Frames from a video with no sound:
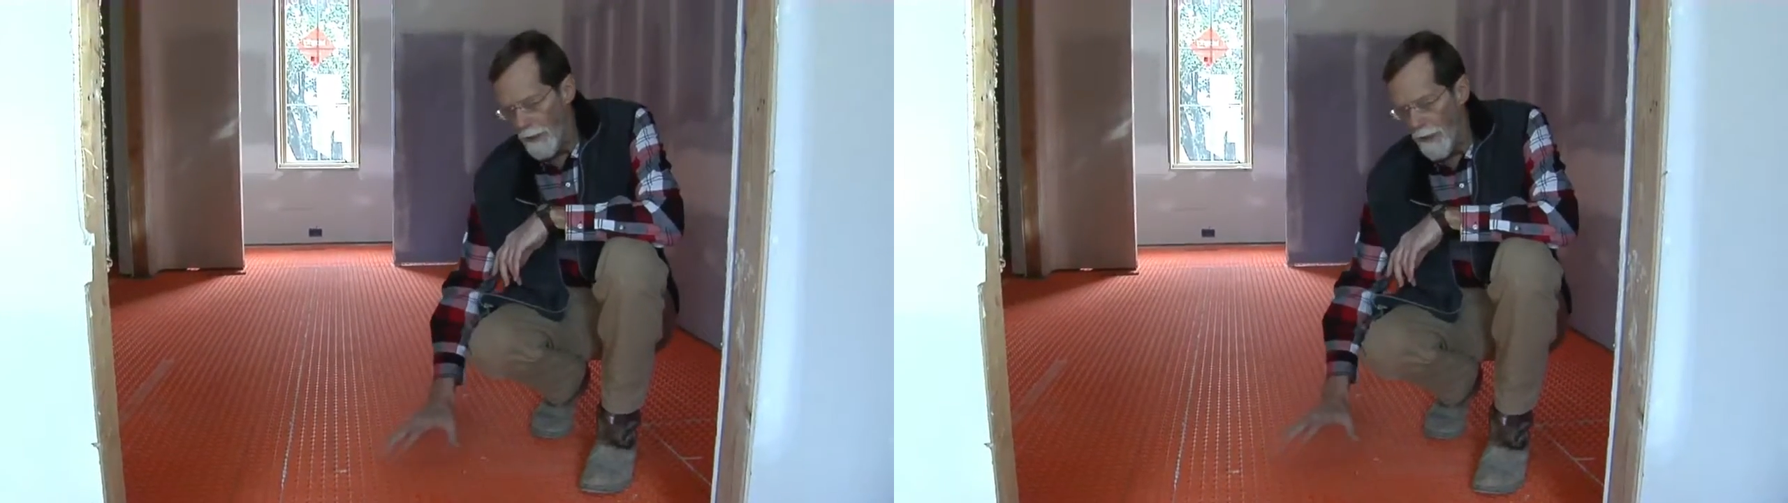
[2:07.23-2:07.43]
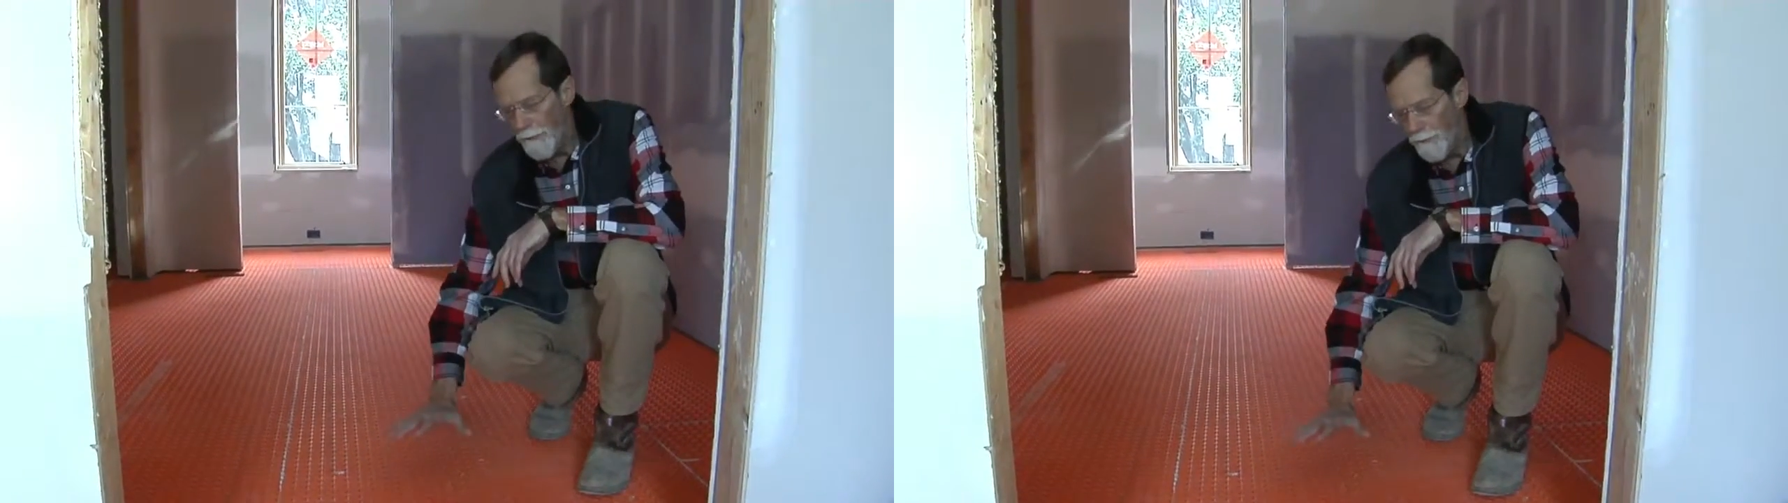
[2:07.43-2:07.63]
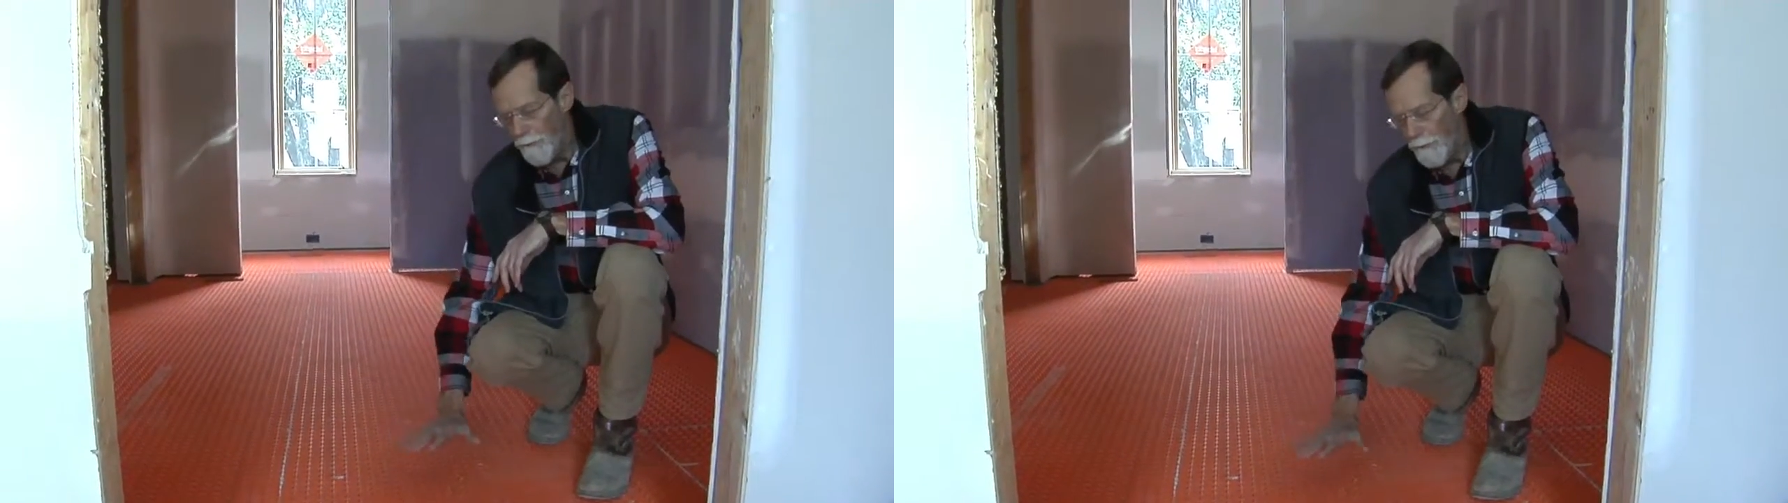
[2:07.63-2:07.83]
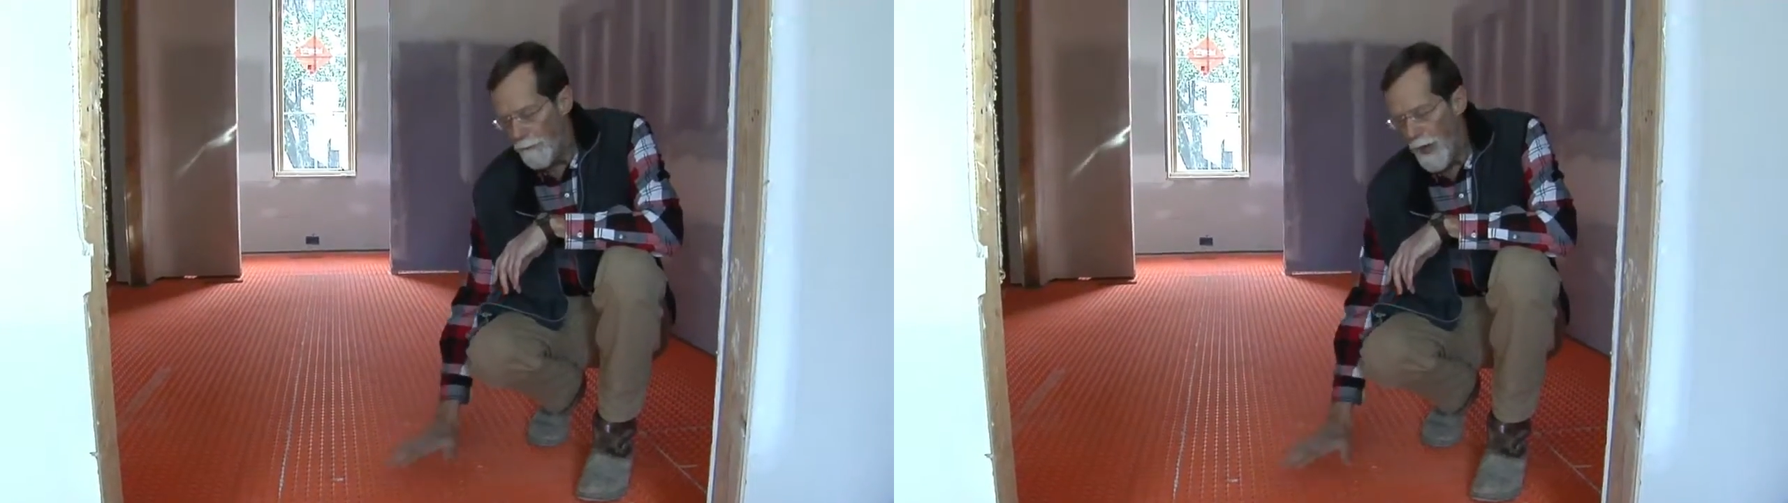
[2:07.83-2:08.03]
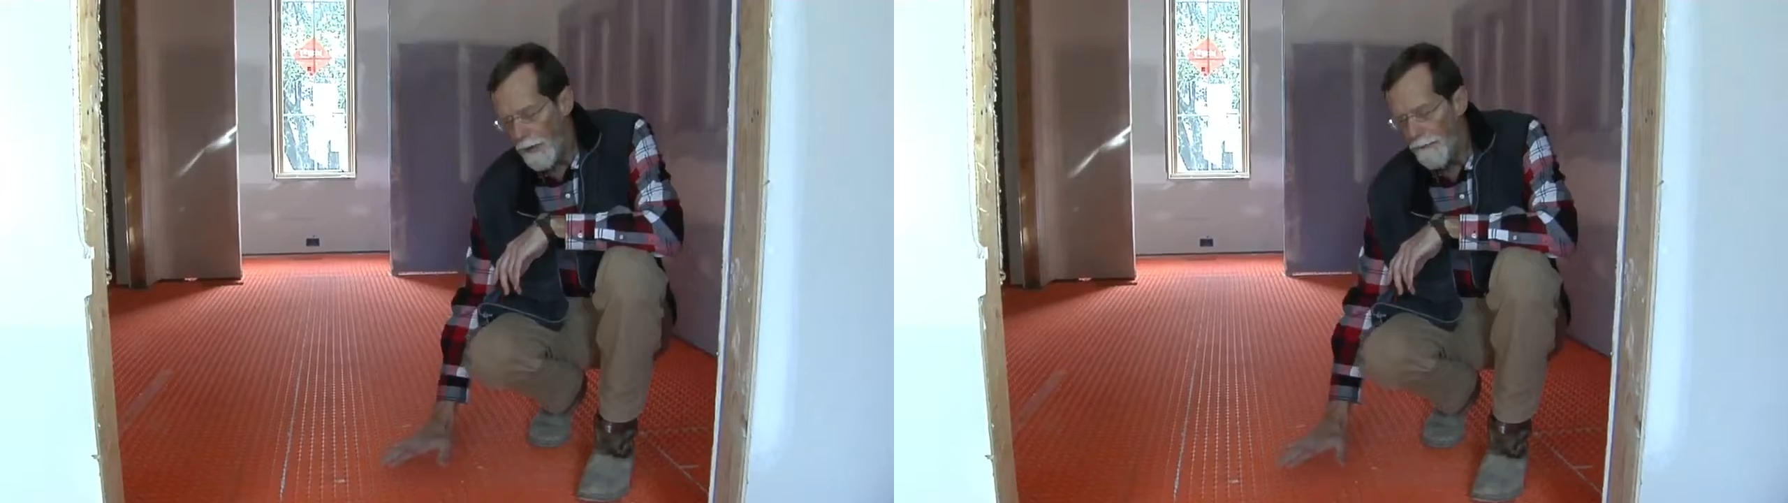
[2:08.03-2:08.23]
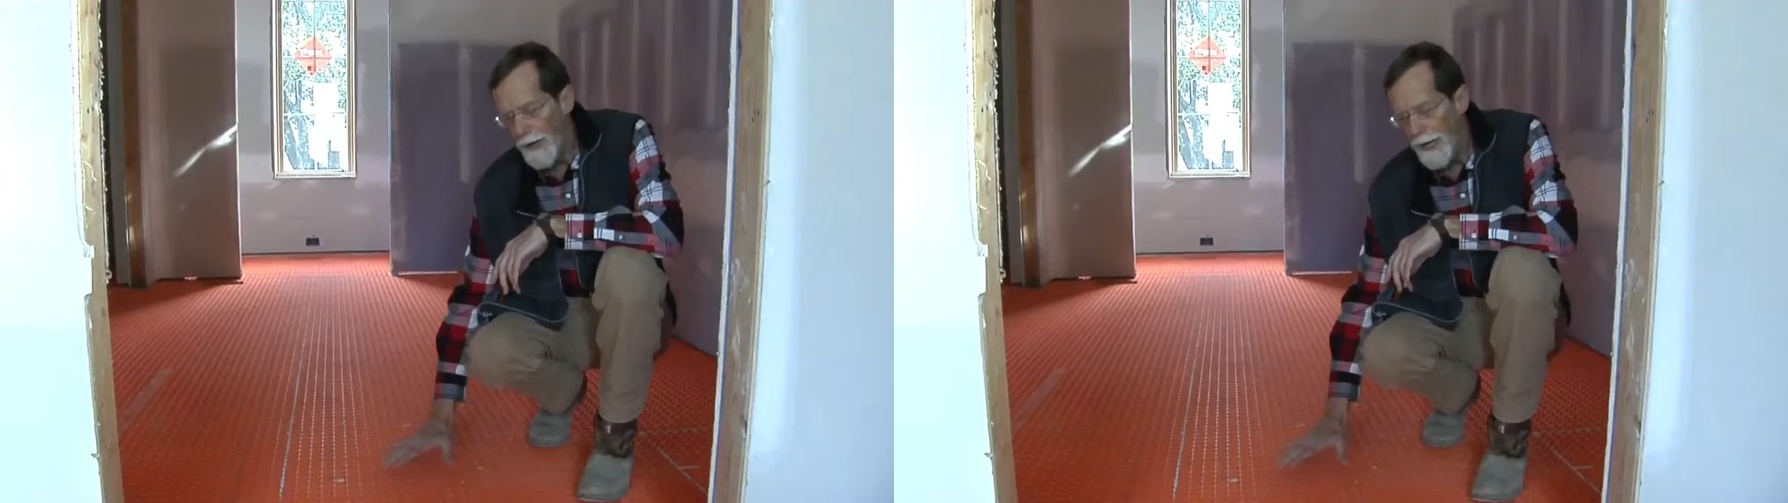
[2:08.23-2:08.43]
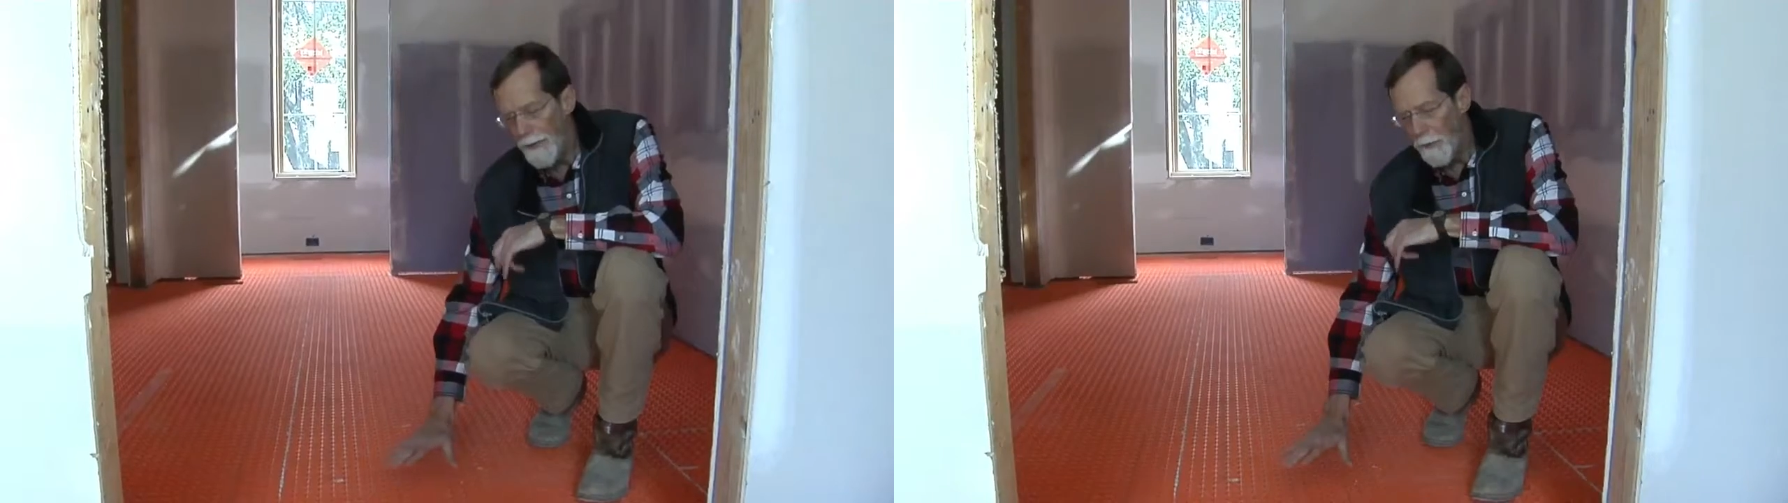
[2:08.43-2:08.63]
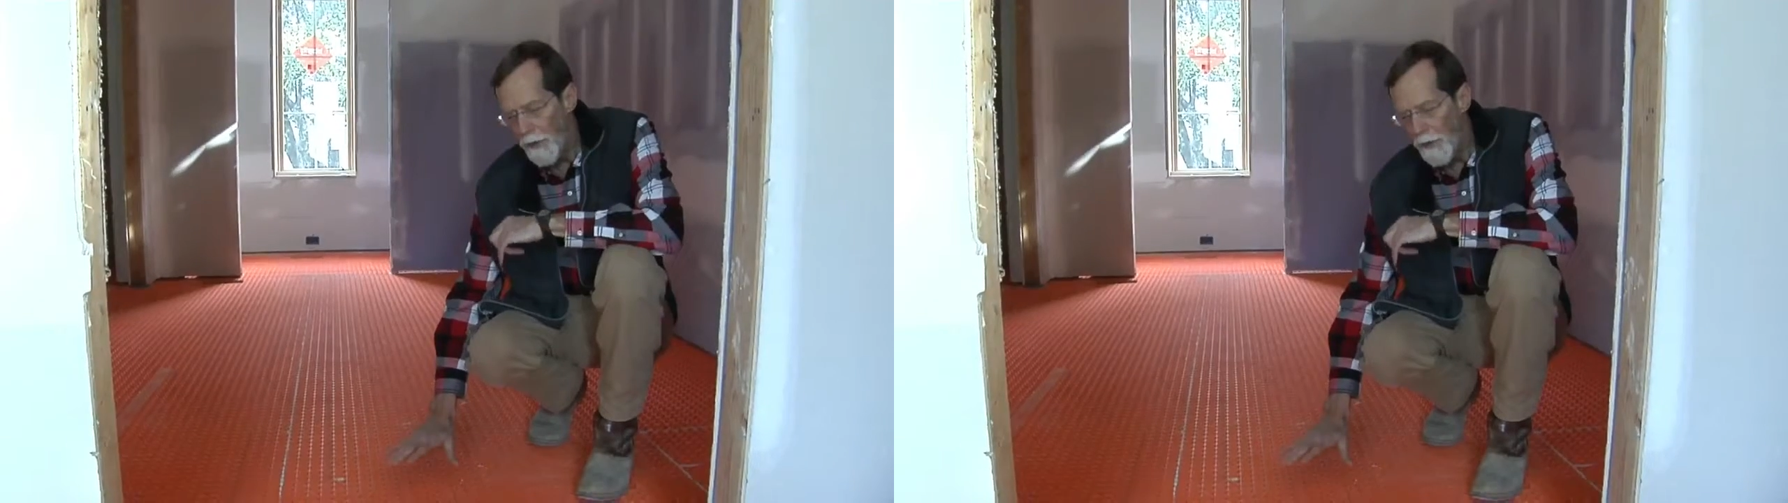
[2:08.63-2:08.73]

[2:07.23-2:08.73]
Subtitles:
if the modified